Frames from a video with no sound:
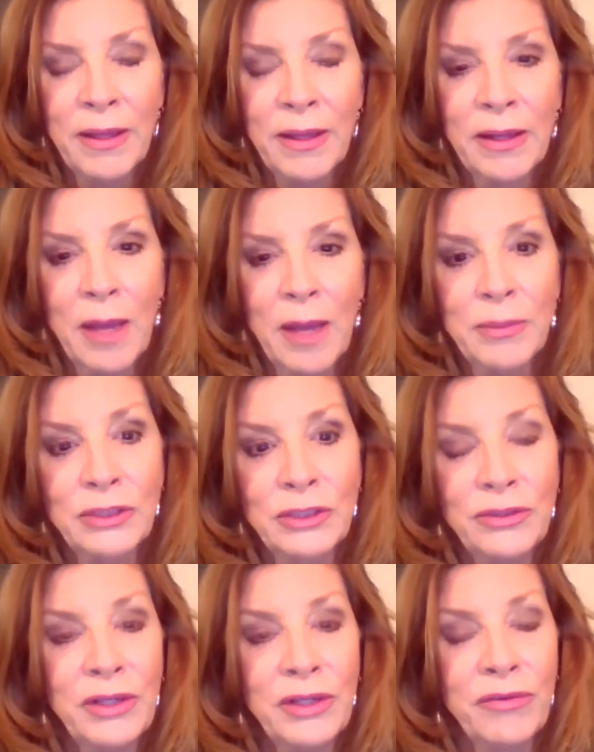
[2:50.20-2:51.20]

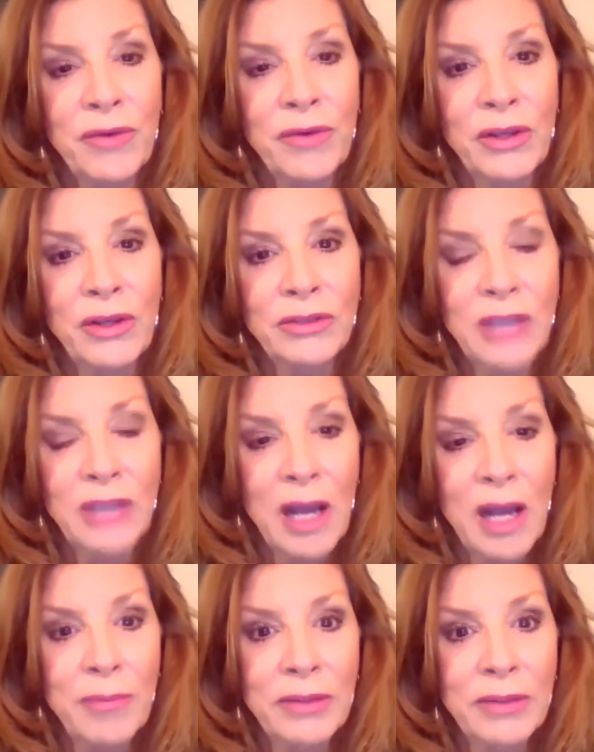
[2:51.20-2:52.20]
opportunity for you to
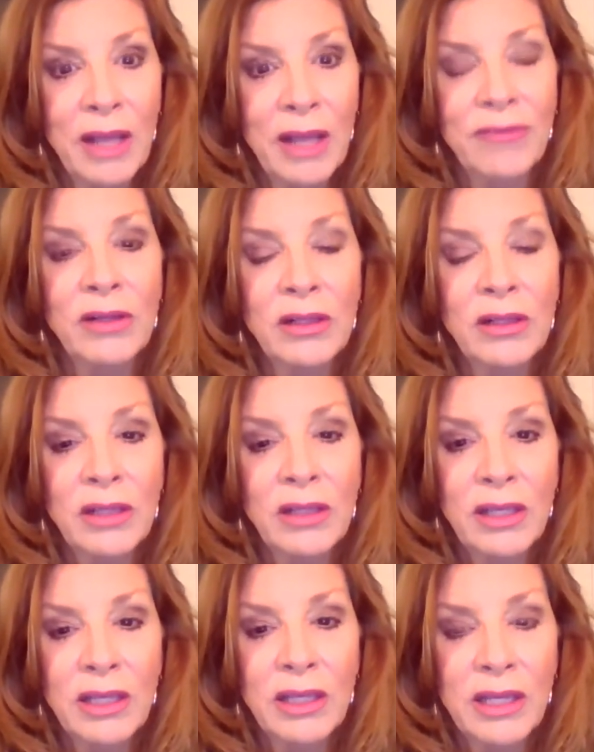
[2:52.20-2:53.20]
up level
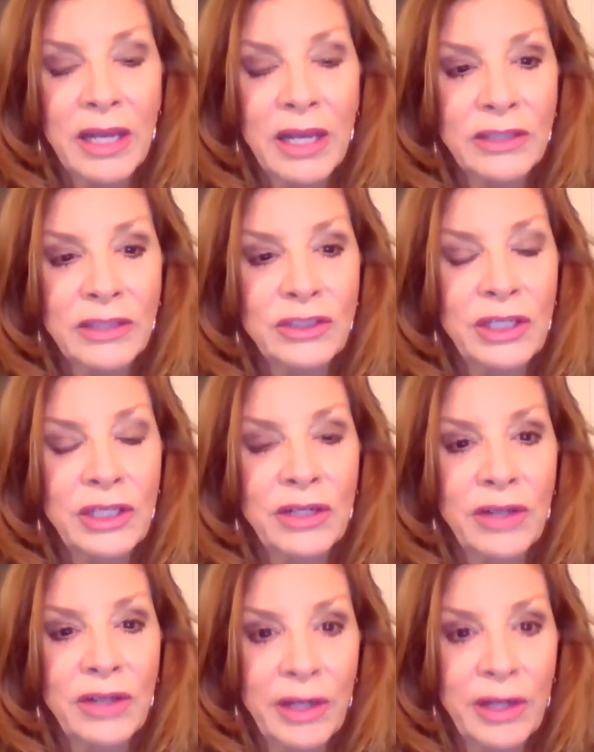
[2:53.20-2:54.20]
in the next
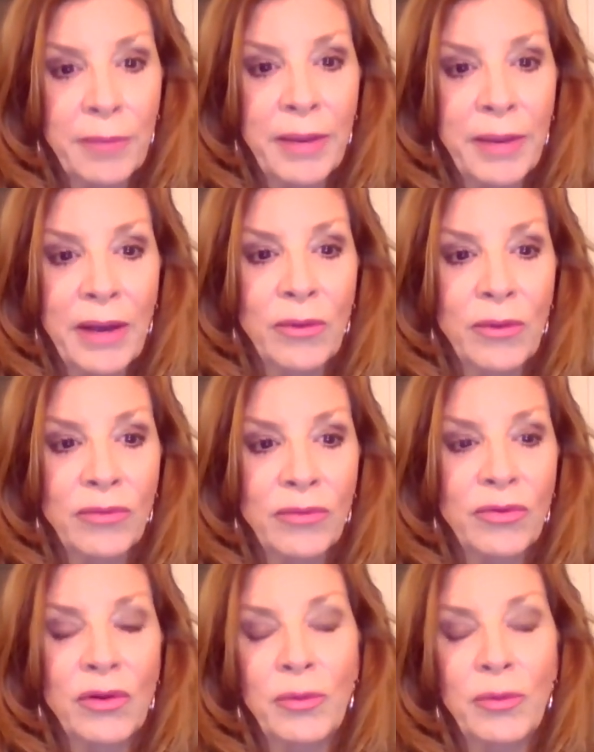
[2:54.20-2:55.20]
year in a
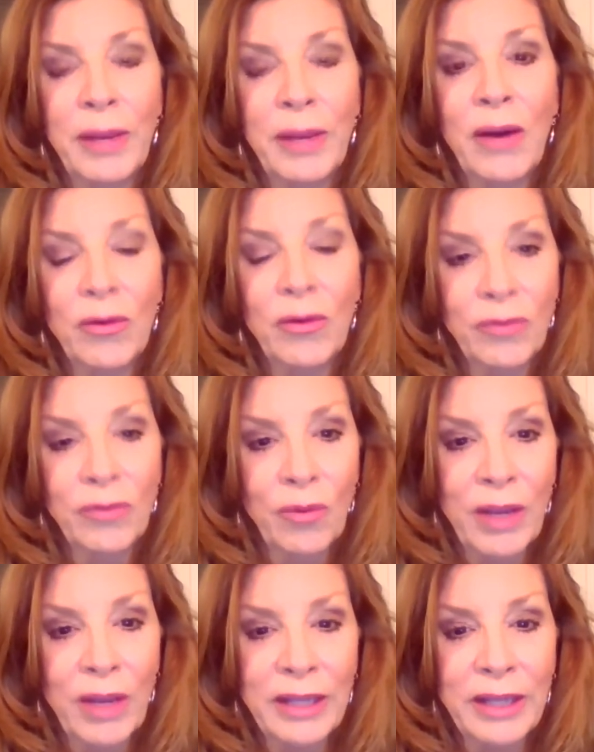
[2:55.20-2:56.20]
powerful, powerful
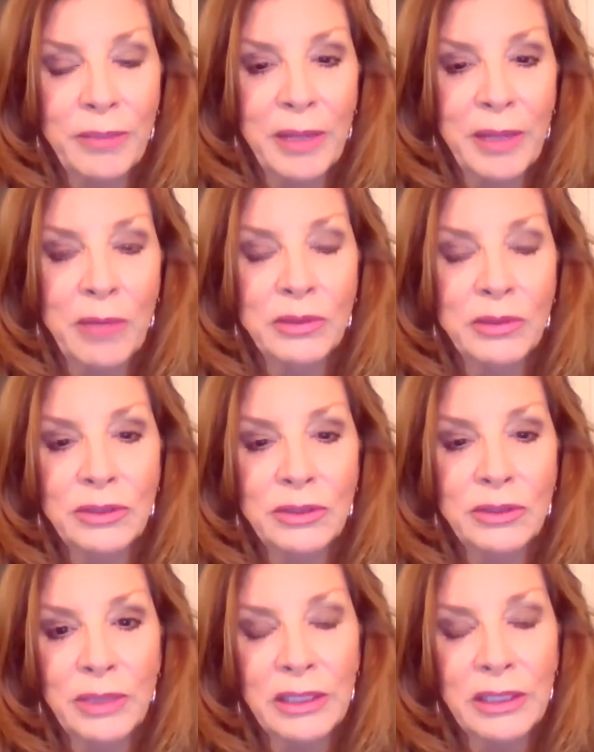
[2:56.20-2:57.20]
way, to be able
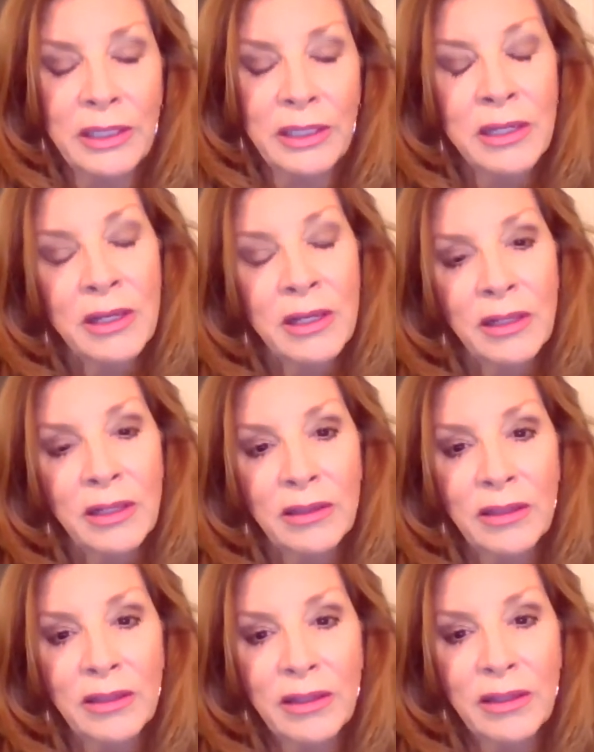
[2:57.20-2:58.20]
to really
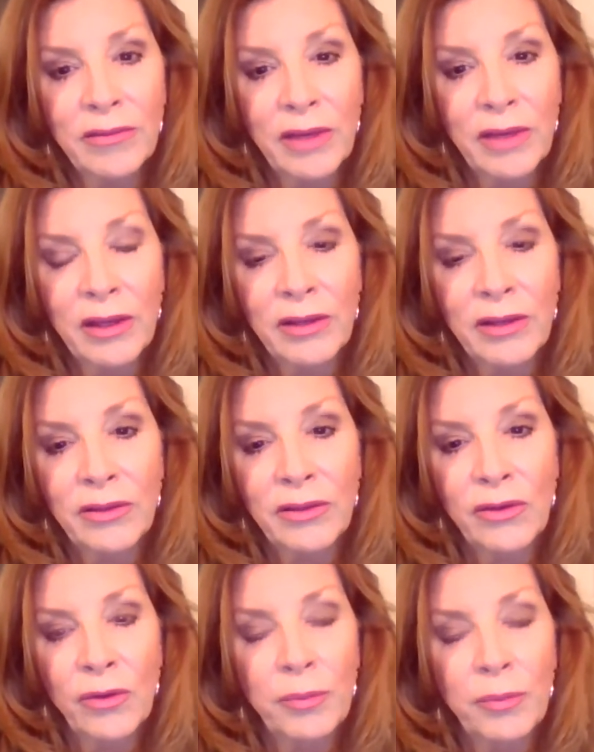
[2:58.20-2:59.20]
live
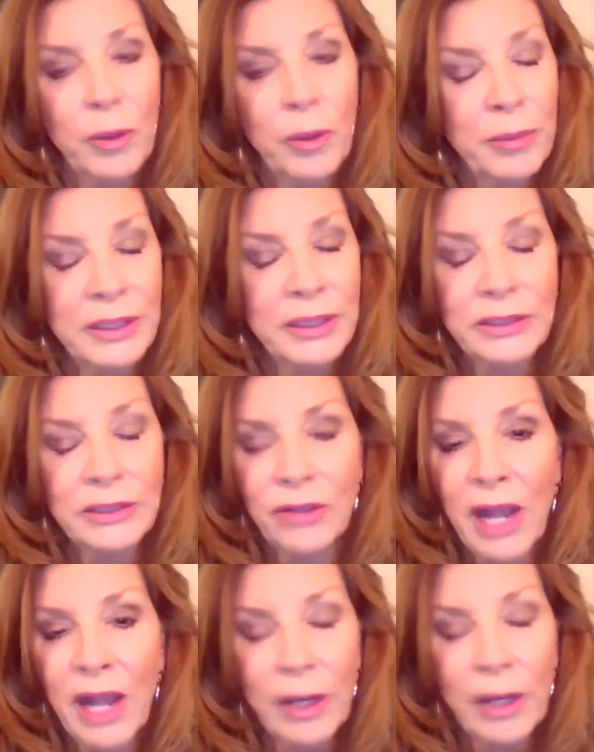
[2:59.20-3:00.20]
your purpose, your
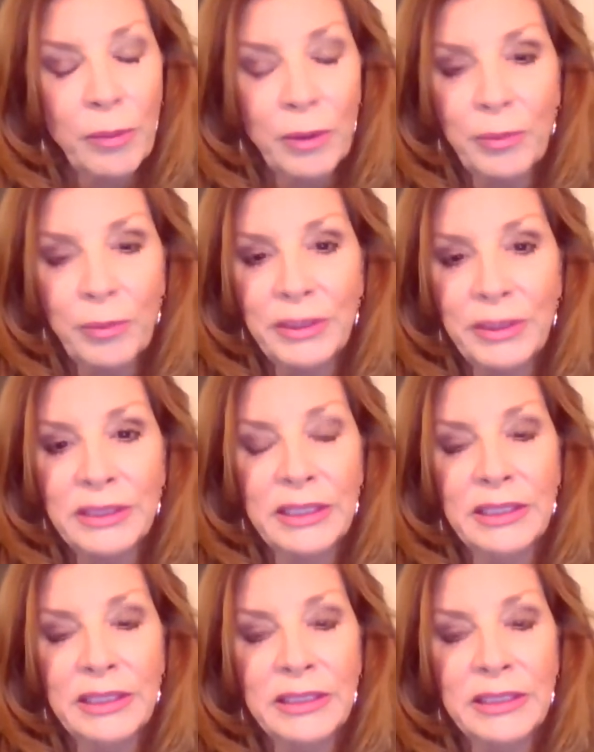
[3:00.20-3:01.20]
higher purpose
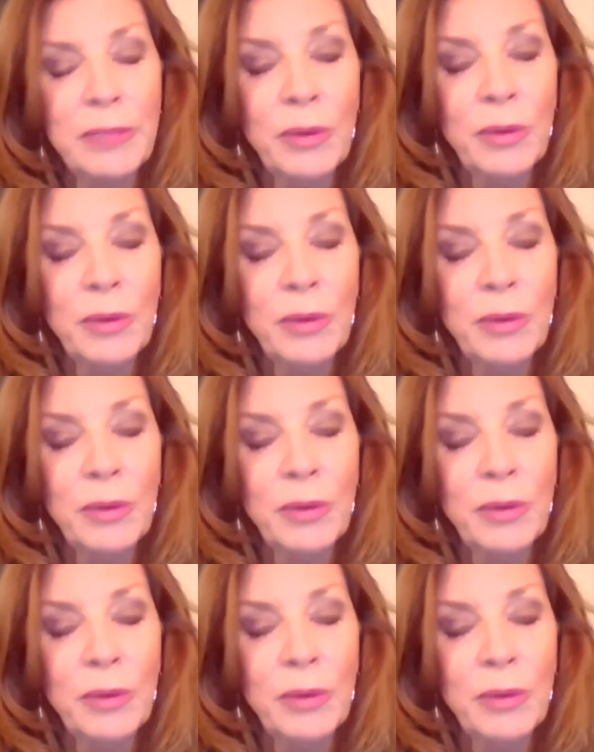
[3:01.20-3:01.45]
in a deeper